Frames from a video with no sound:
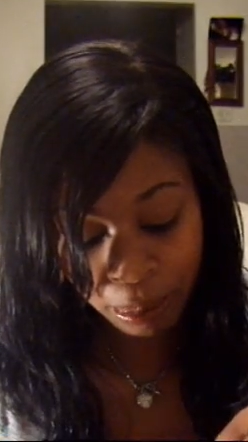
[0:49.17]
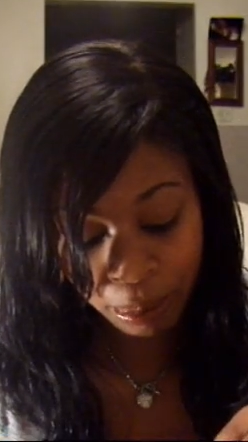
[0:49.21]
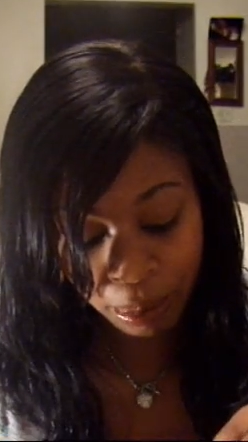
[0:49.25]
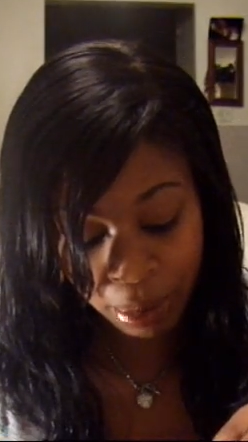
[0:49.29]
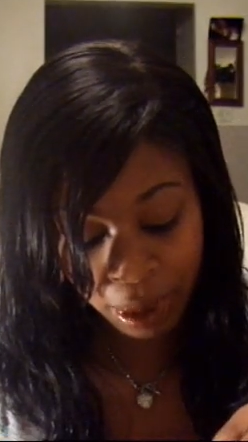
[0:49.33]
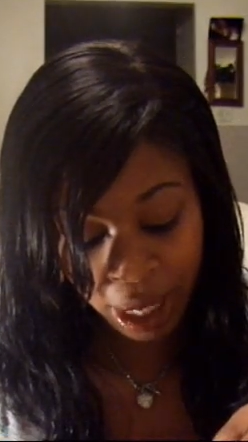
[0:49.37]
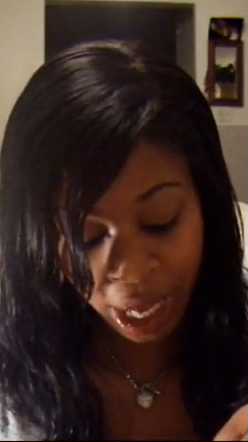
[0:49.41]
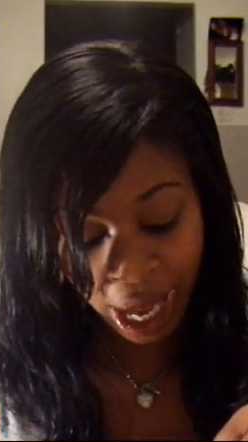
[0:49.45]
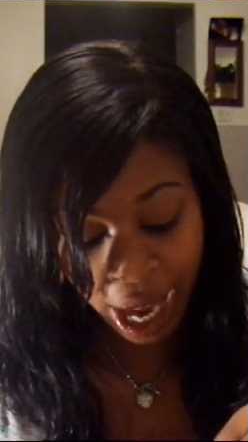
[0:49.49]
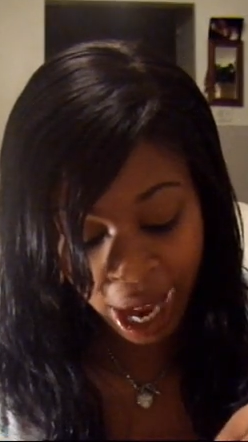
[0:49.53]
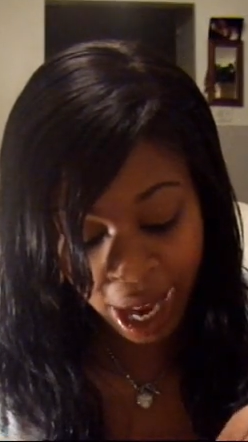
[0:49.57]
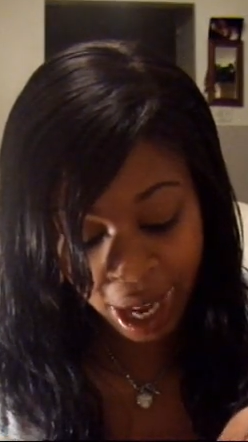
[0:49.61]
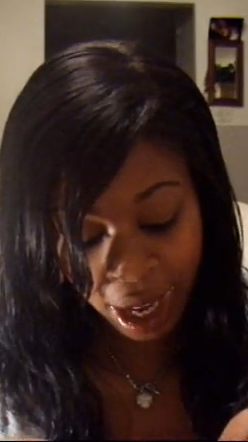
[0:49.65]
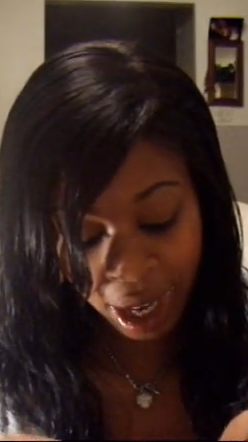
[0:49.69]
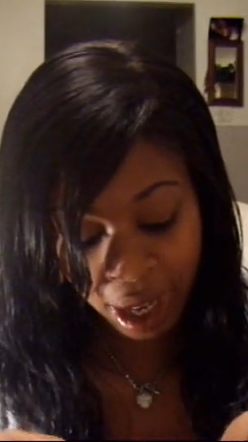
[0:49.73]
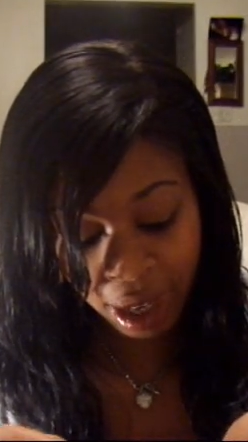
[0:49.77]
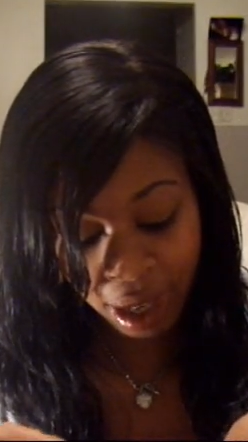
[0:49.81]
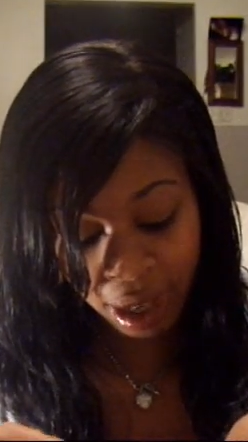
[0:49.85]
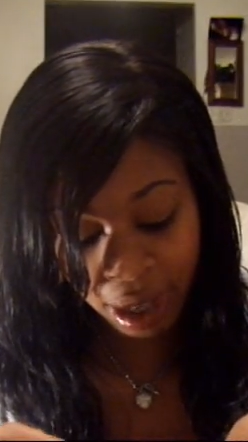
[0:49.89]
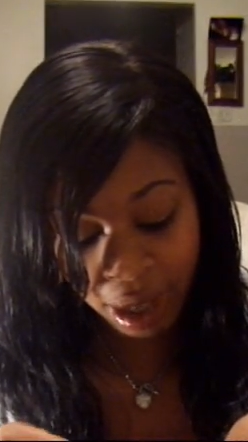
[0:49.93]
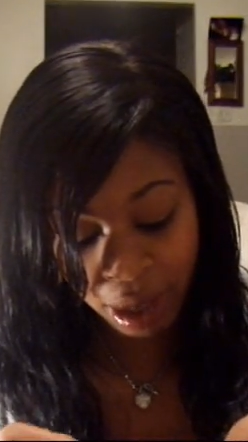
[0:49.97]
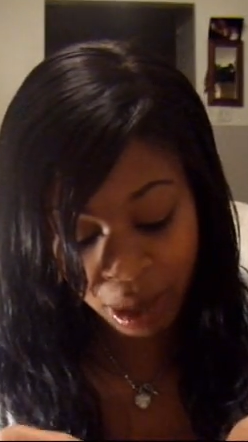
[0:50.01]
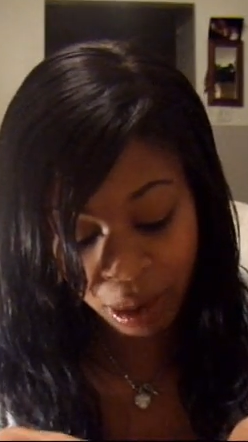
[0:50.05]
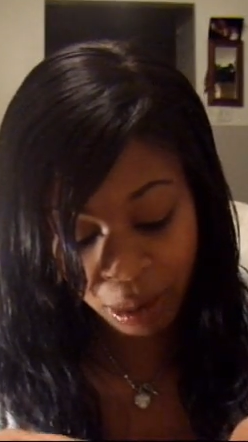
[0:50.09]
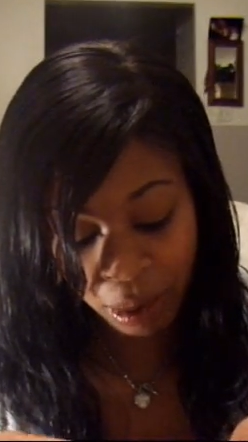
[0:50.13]
black
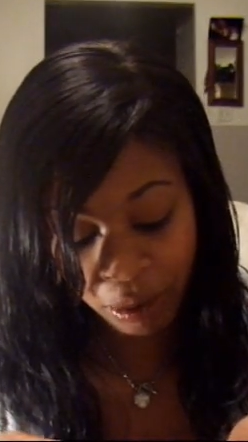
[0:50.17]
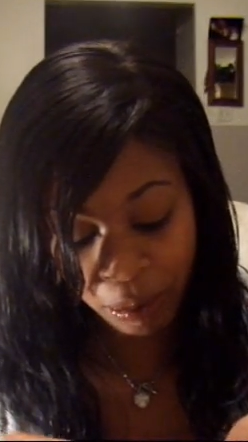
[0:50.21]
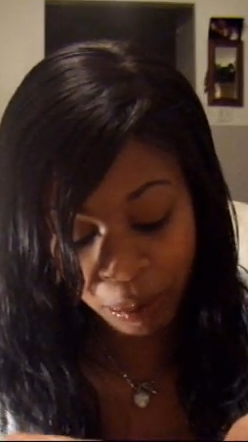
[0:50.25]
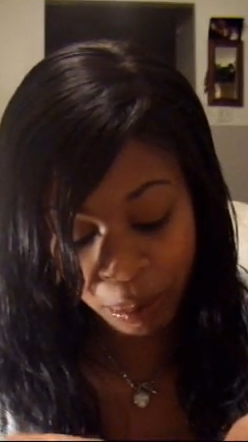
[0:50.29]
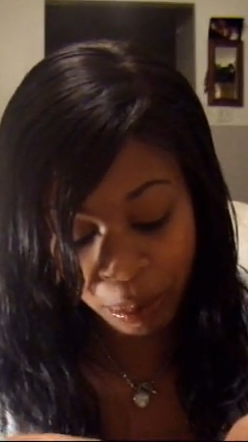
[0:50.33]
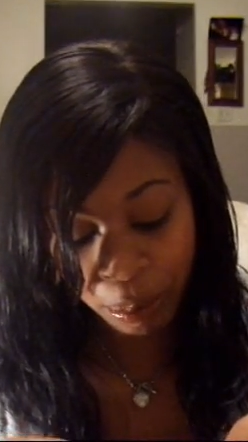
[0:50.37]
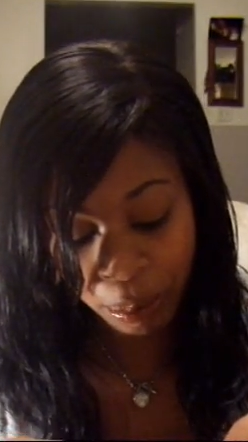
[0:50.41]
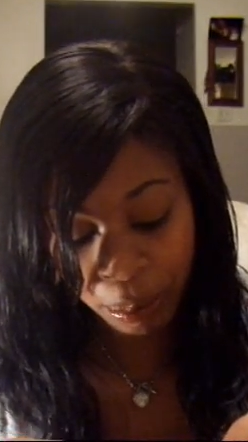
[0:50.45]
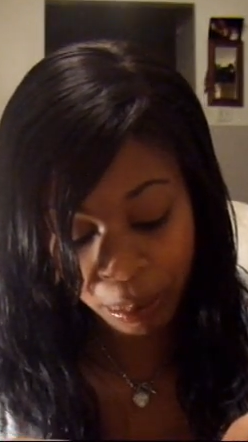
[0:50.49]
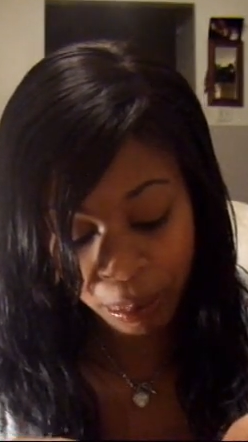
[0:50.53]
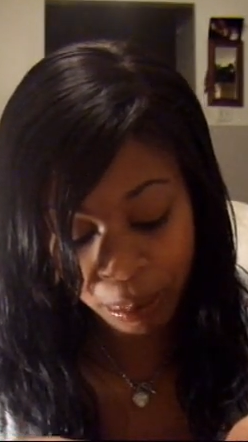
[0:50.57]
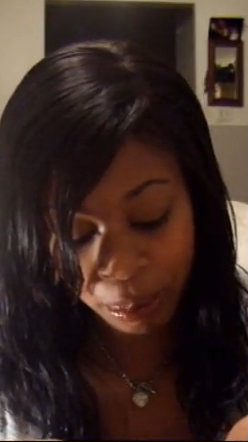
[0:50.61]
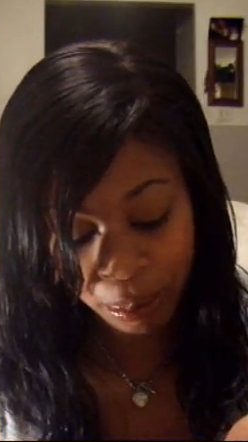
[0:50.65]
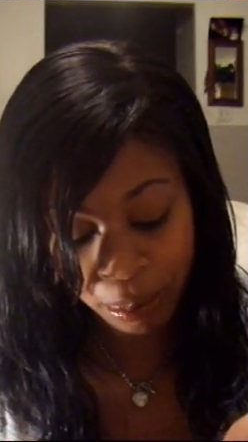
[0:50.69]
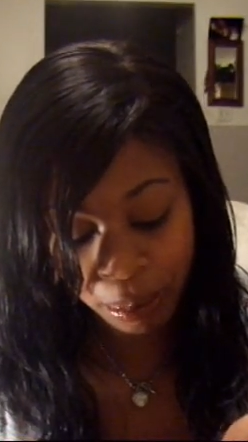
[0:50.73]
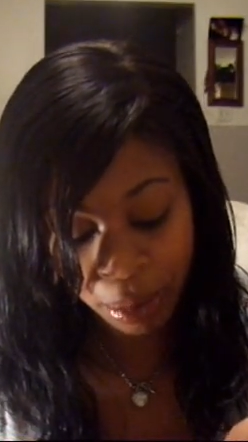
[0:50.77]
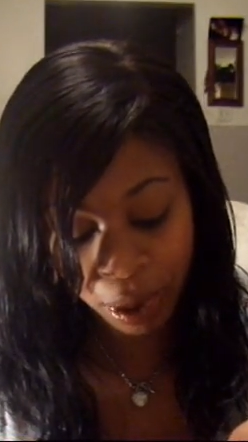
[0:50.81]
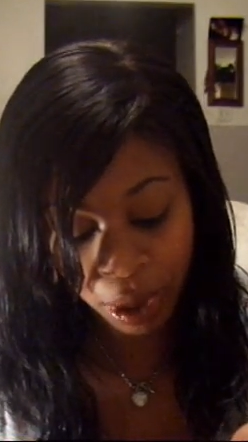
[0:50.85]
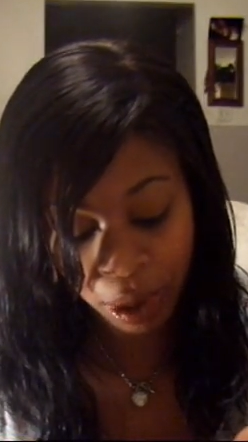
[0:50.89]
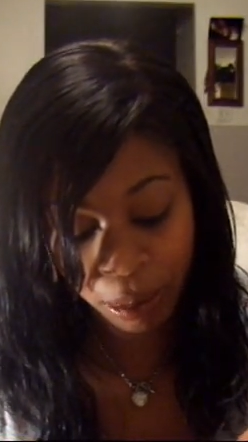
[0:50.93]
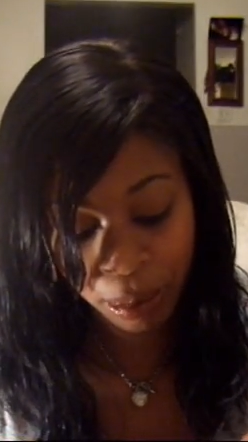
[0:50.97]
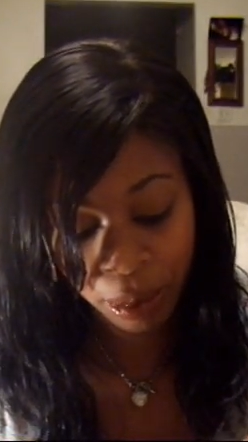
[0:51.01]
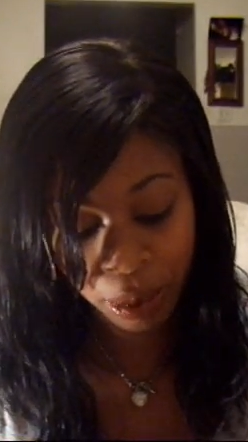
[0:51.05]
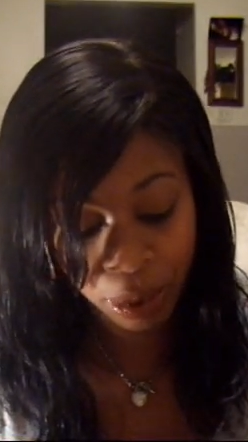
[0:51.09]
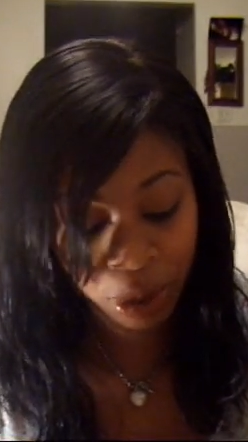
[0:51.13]
with
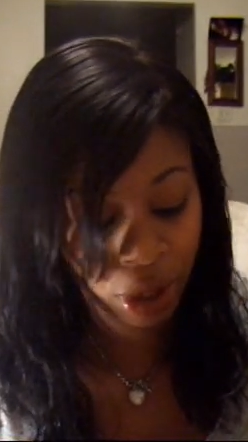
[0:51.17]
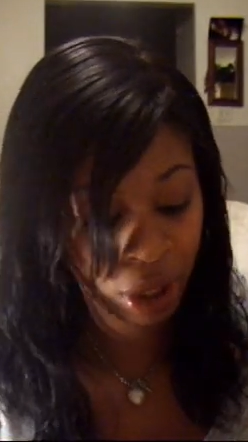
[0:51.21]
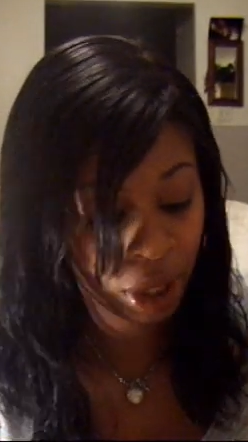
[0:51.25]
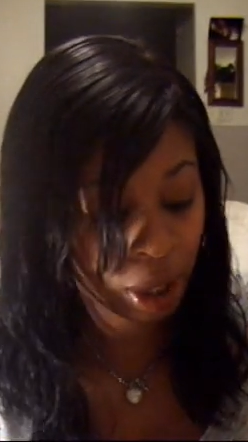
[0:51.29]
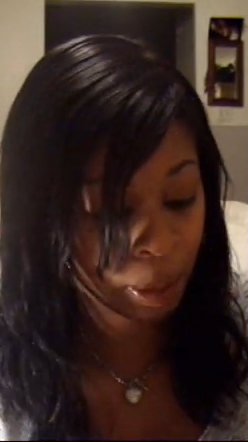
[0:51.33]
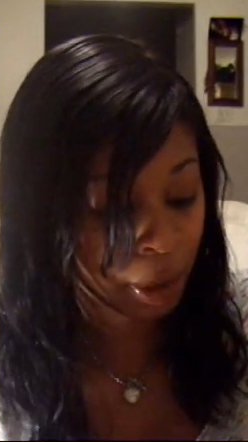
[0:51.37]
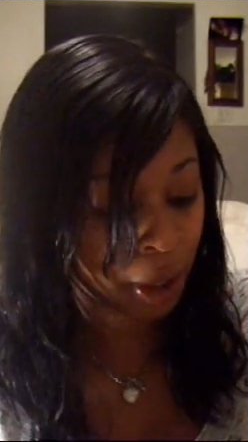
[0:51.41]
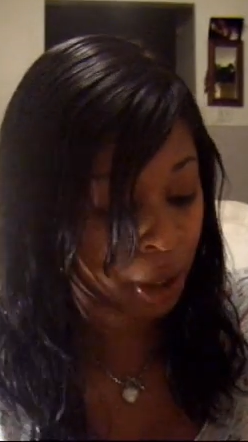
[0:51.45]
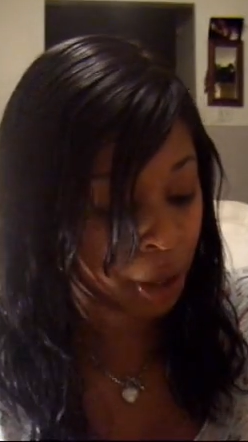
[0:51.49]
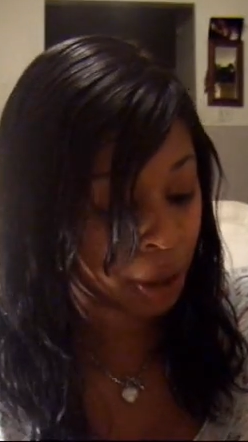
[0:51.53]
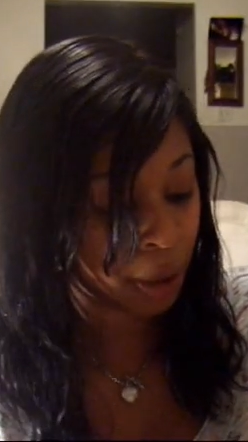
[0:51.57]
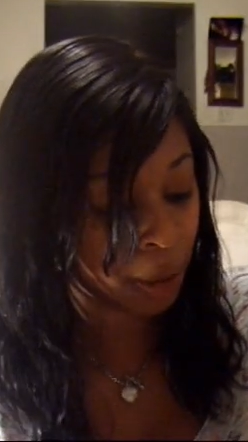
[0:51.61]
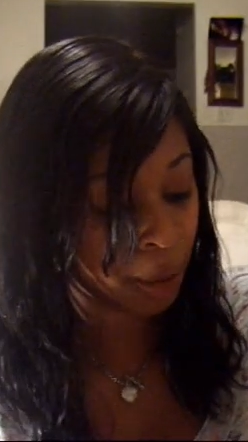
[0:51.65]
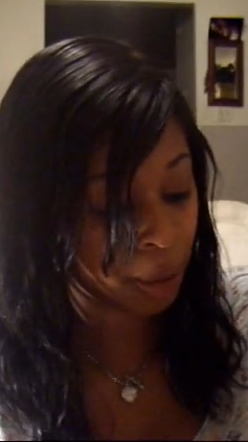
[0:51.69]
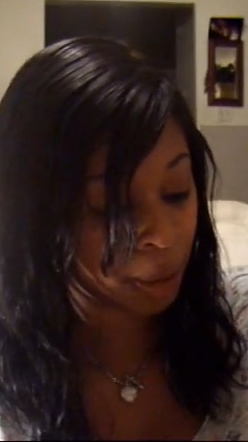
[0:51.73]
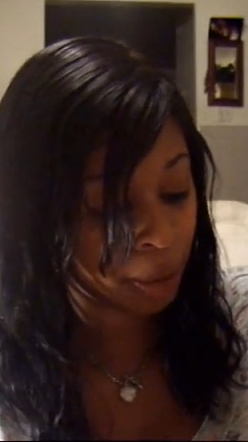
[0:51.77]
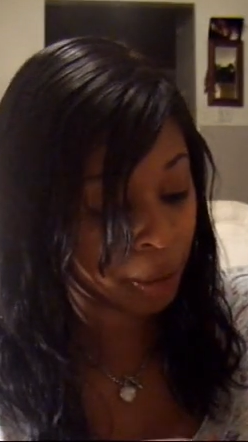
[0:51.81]
purple shimmer.